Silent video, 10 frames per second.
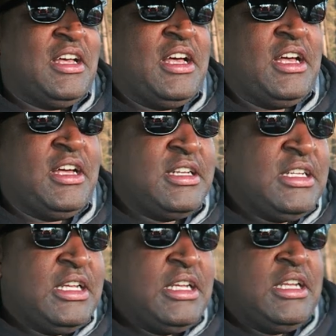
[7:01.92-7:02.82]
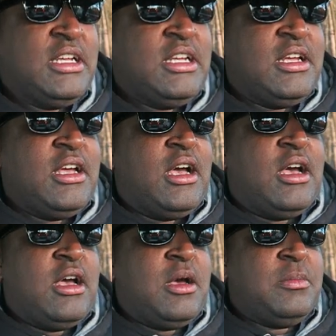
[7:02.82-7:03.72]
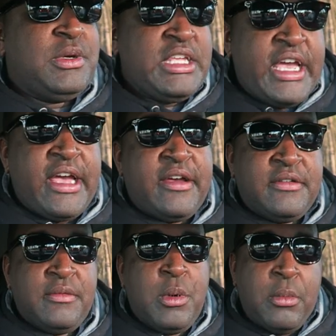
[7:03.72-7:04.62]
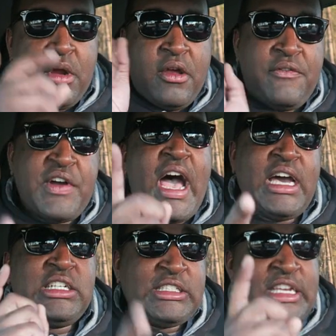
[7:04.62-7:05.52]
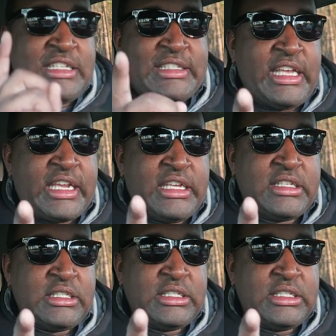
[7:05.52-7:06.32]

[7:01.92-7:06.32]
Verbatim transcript: uh, um, but yeah, remember five to ten seconds